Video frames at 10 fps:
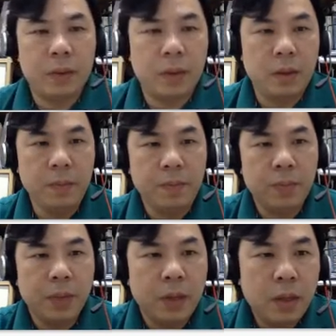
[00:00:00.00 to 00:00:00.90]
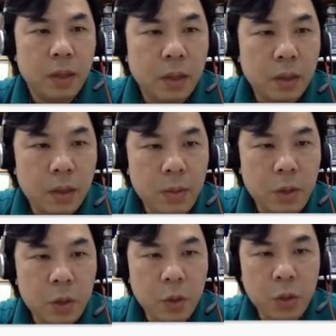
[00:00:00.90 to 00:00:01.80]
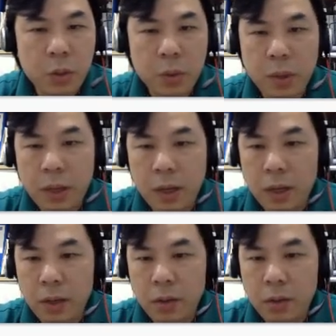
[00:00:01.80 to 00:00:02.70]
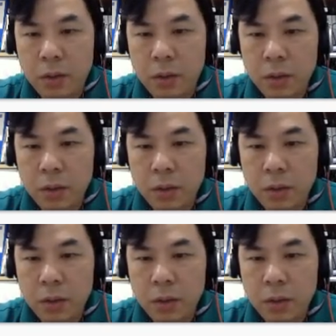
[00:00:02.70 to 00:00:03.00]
Okay, now let me show you how